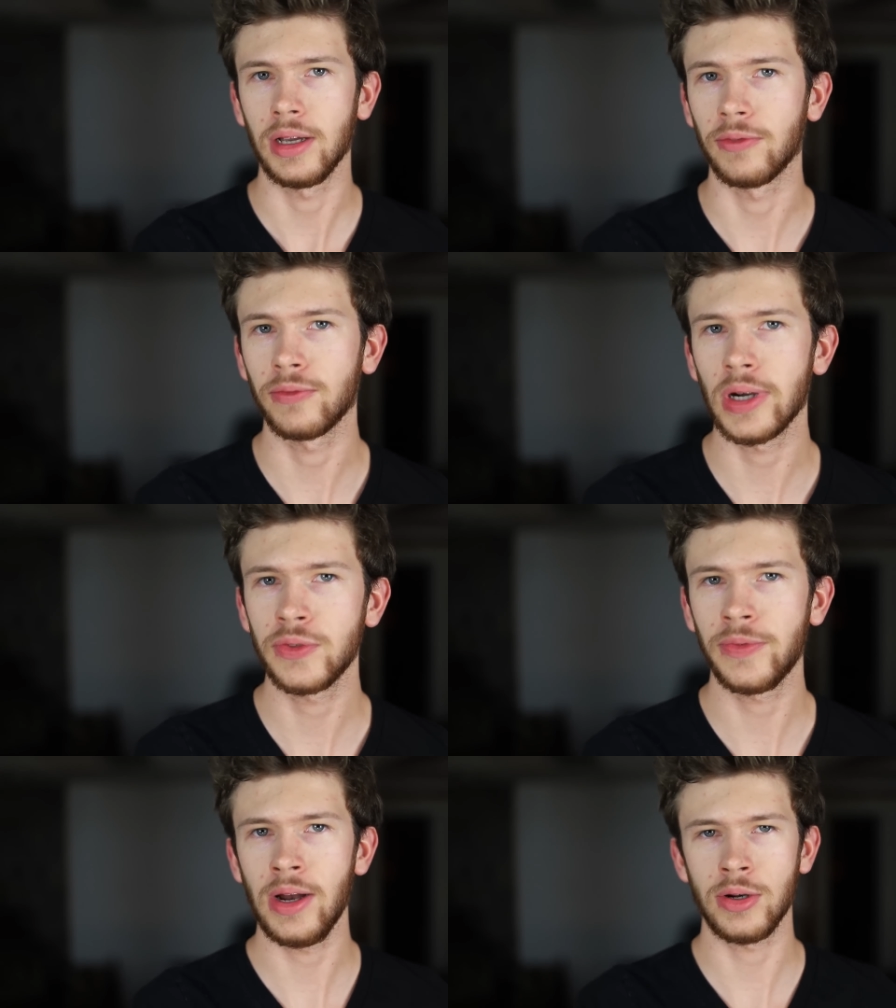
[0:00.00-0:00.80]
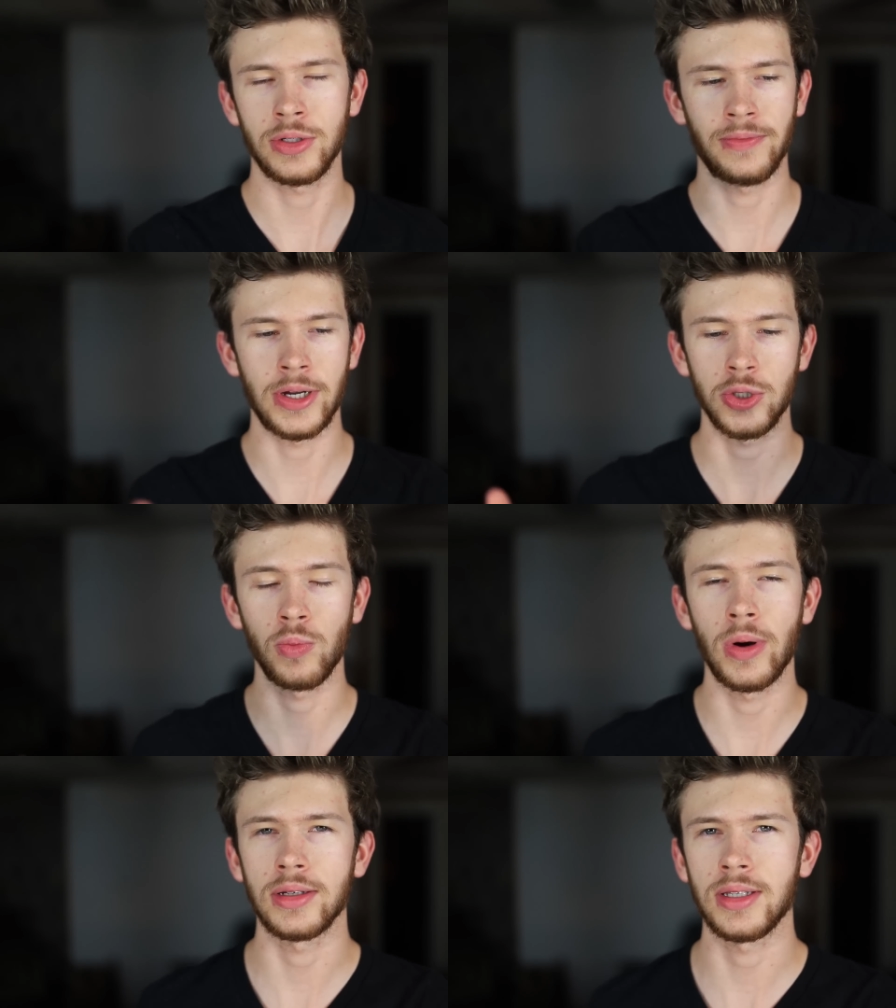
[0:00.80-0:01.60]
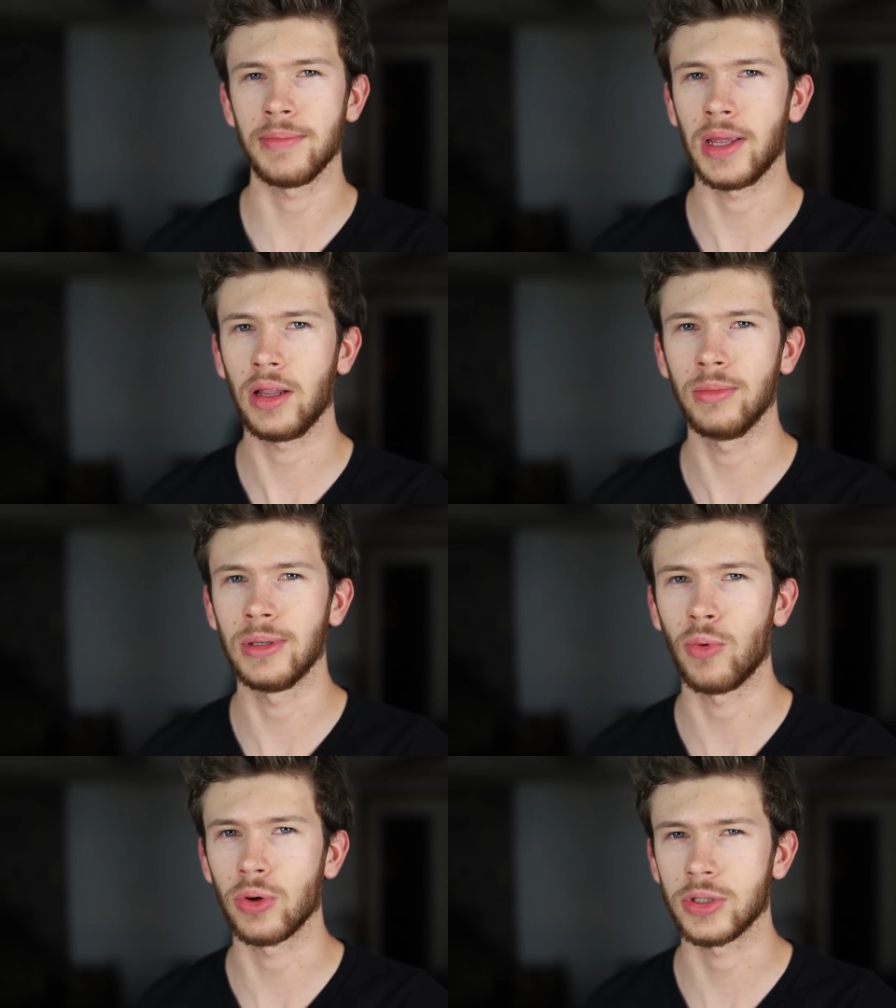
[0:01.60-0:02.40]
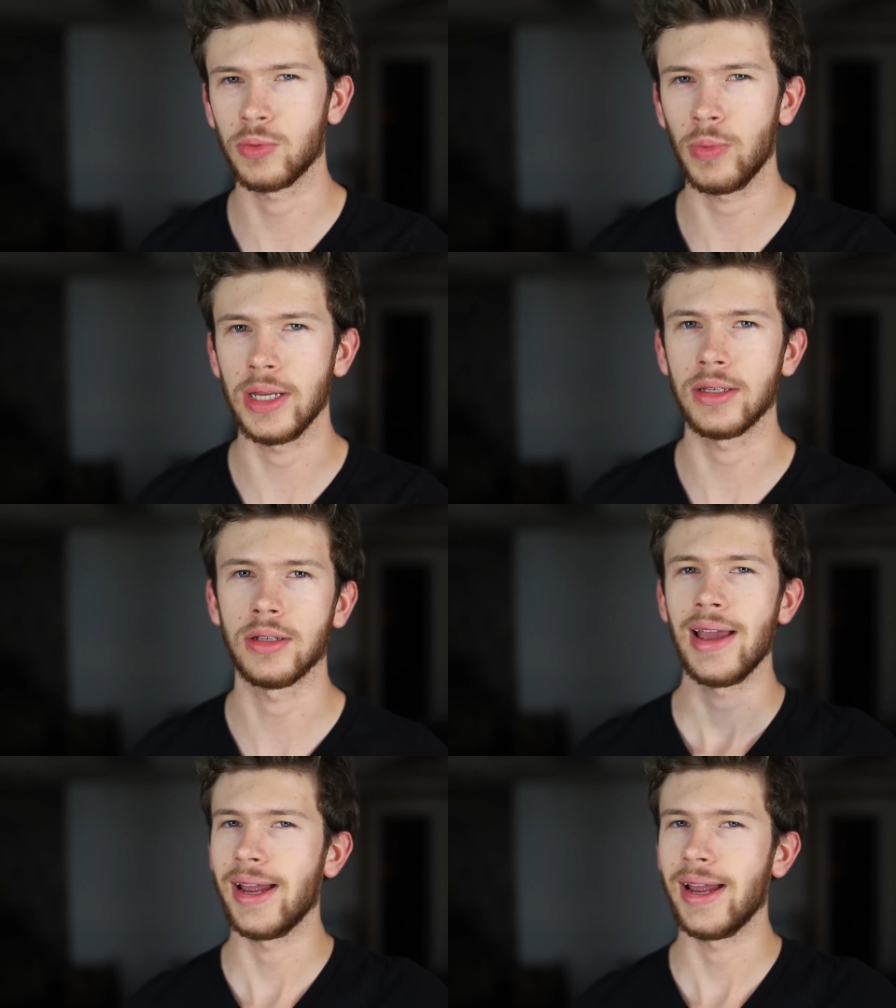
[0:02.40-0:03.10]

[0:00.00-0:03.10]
a fresh fragrance or if I should wear something a little bit more sweet.